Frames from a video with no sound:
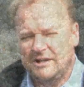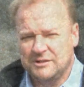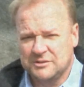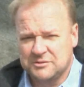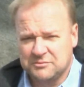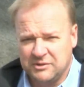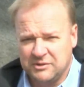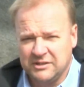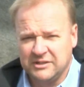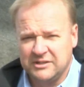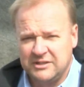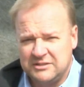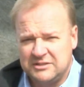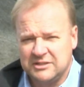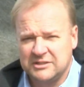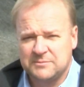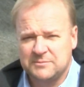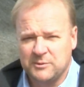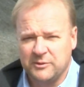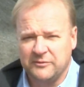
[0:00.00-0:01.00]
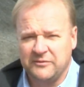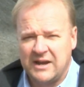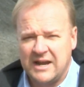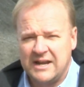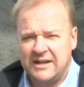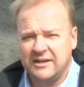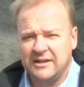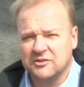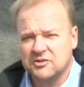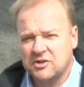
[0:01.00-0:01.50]
is really just
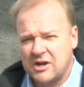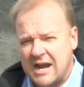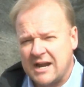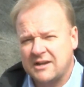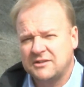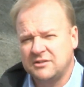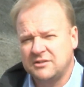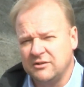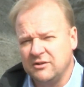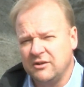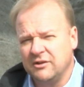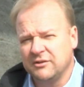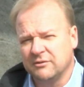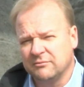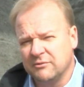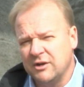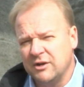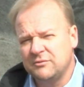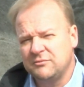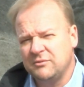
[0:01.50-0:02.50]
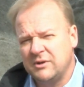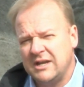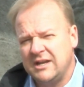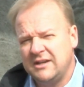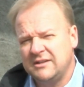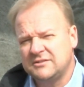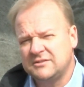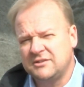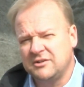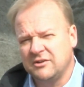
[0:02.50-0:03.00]
providing traction on the
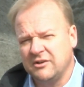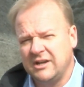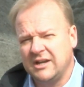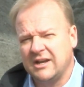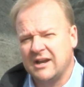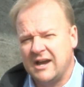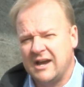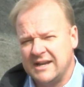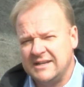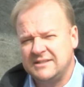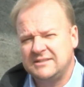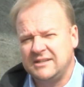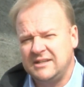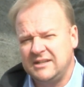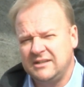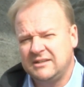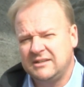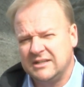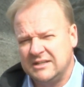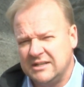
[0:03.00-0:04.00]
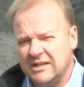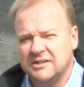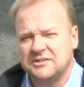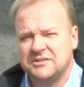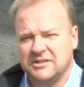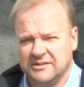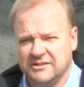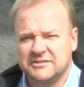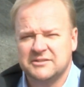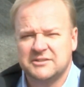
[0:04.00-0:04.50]
roadways during icy
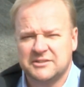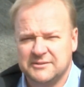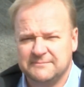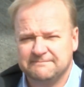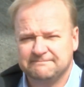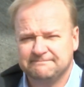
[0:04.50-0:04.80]
conditions.